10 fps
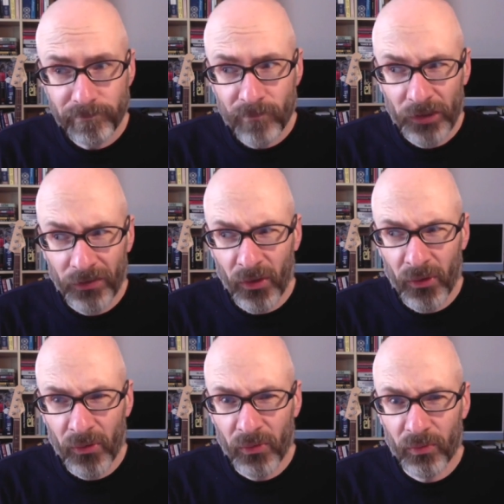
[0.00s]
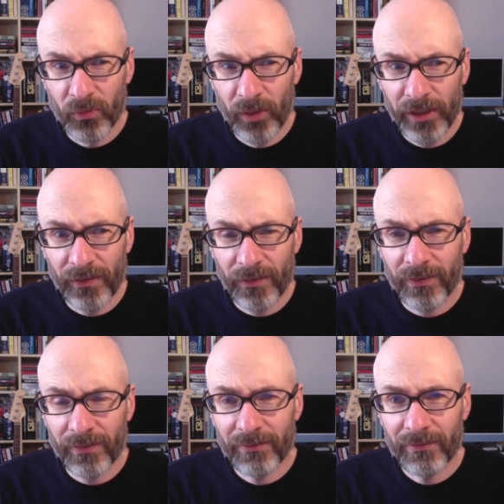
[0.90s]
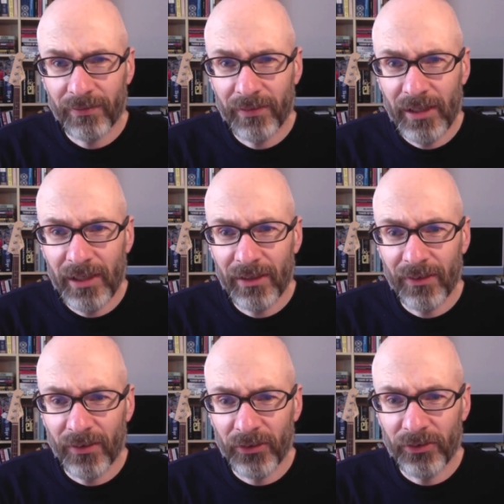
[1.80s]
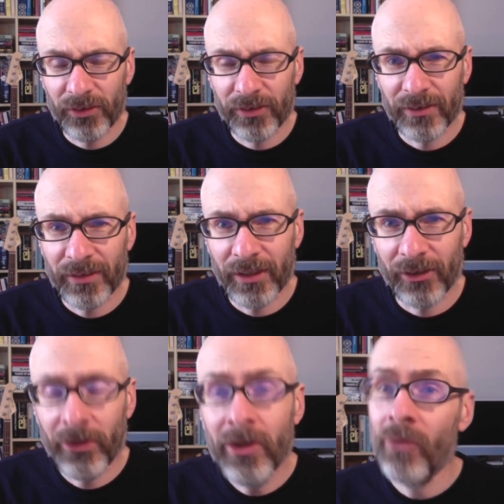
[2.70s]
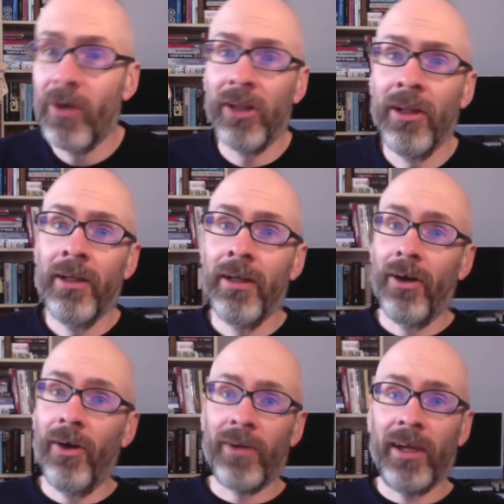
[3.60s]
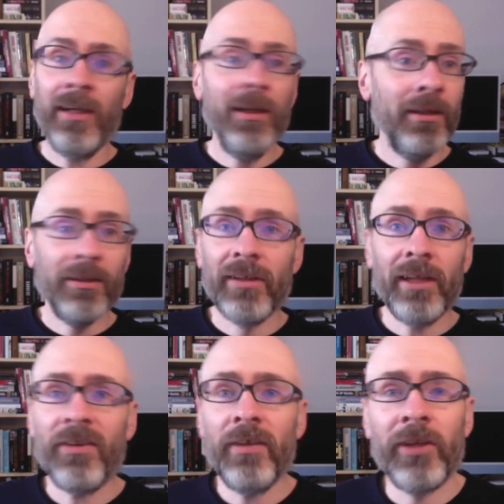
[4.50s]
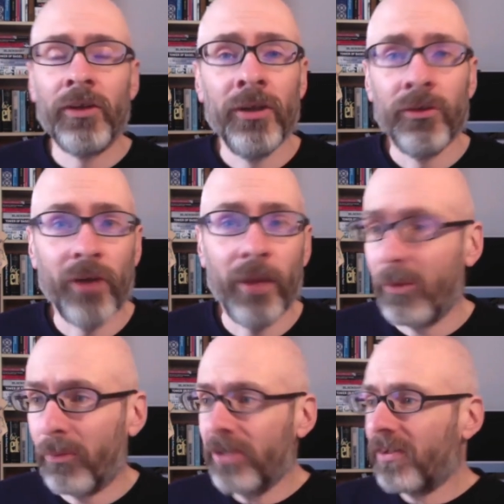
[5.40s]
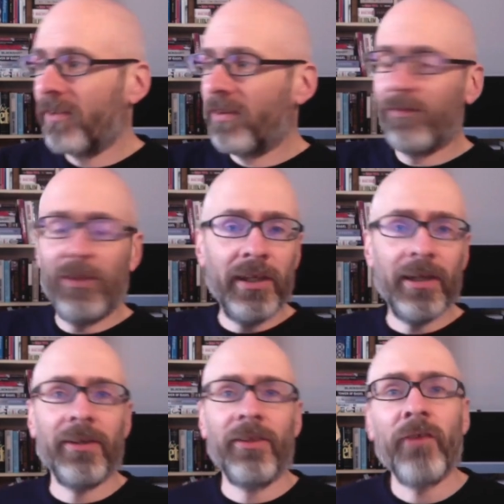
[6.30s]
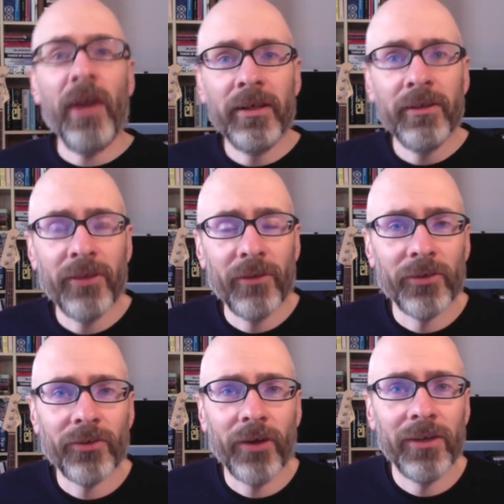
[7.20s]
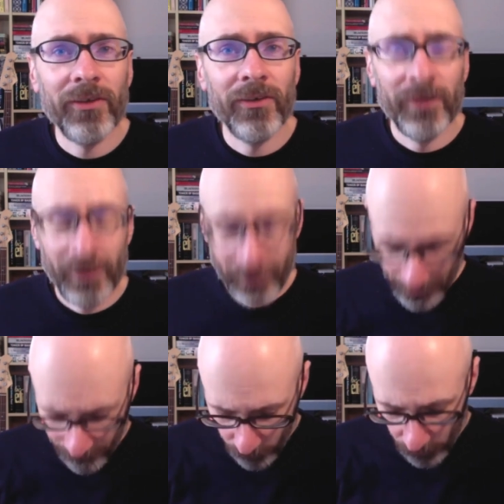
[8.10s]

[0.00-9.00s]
So what is the solution here? Well, okay, let's even drop the pretense of the friend that we're trying to inform